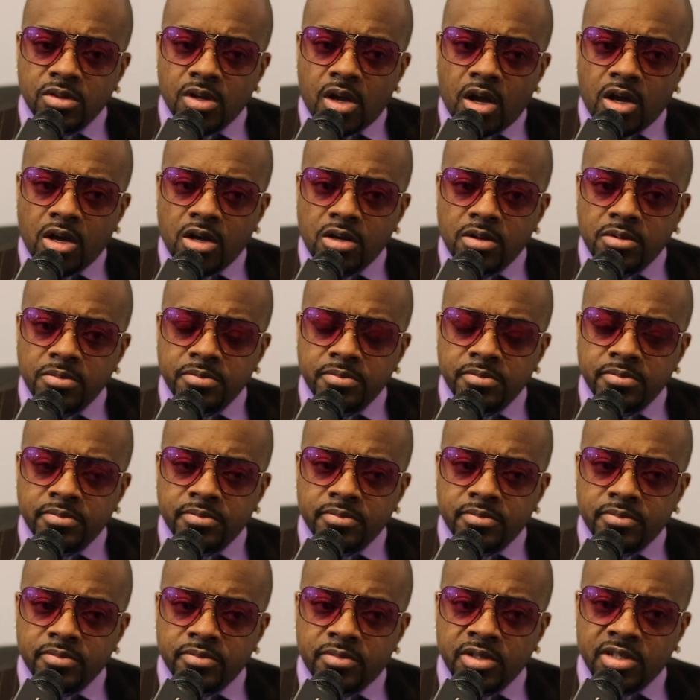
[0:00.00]

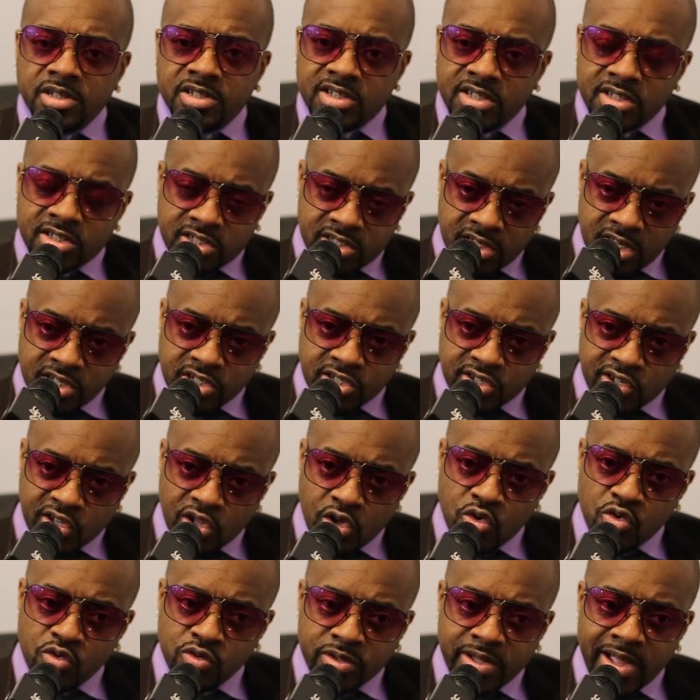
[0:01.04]
their success
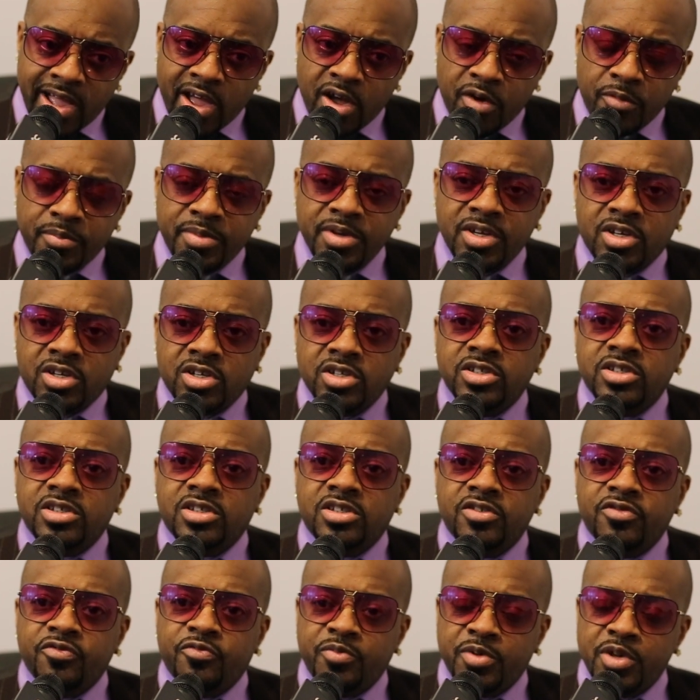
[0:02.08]
slowed down because
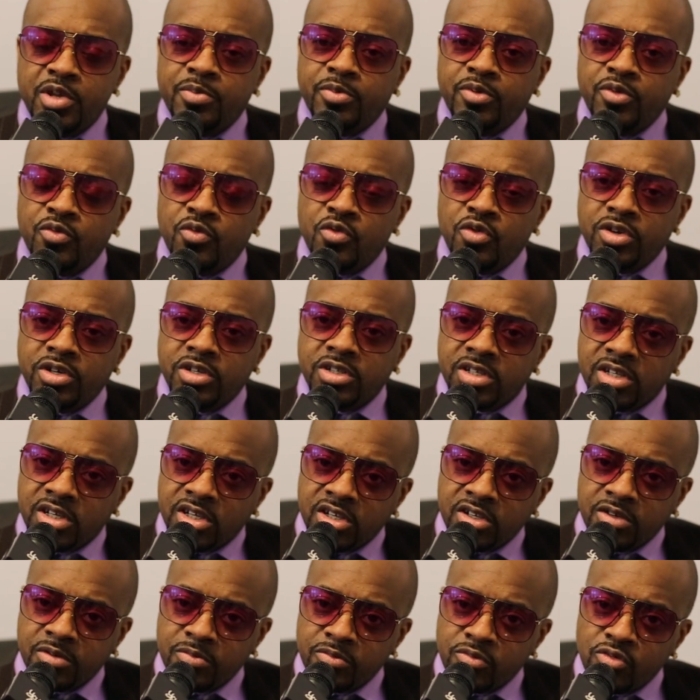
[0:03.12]
of people wanting to
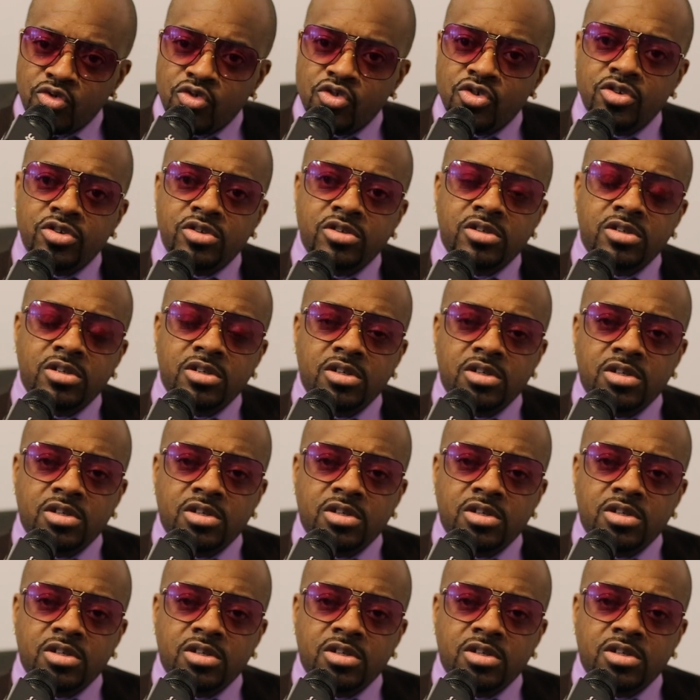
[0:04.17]
hear more